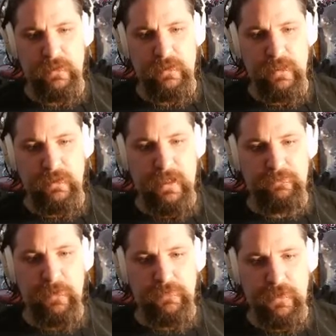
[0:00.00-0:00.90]
Now,
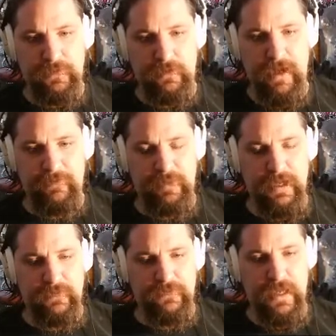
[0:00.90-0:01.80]
like most other
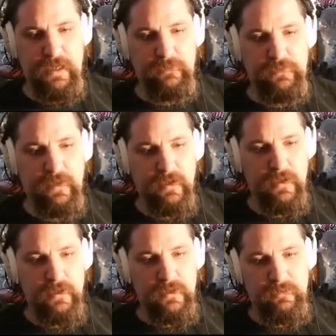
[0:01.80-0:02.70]
FPS games,
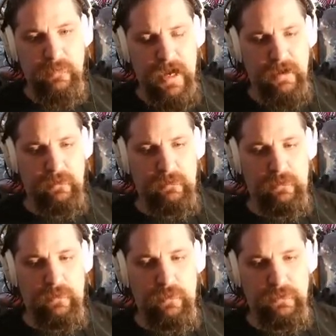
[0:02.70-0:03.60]
modern
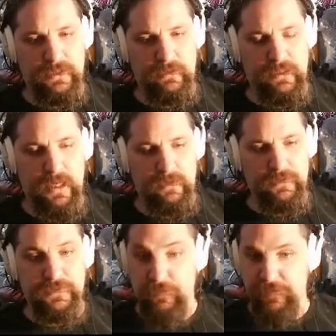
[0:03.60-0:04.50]
or old,
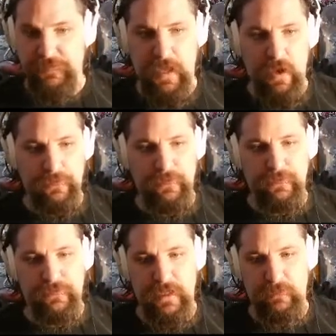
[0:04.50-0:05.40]
irregardless, there is health in
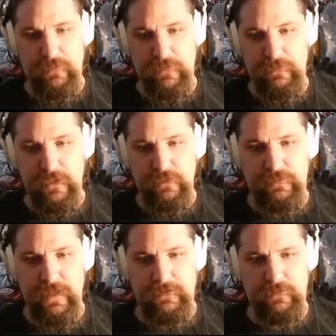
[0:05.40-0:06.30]
this game, so you can
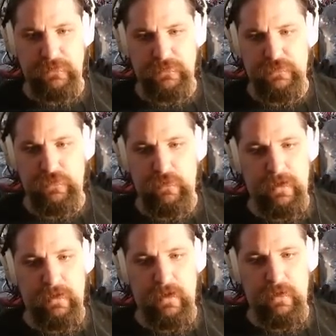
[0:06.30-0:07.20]
use that to restore
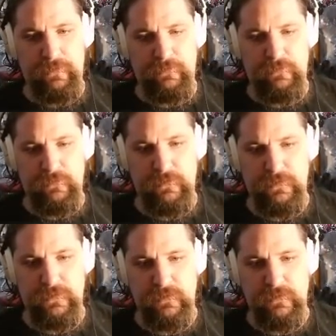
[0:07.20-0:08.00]
your health, of course.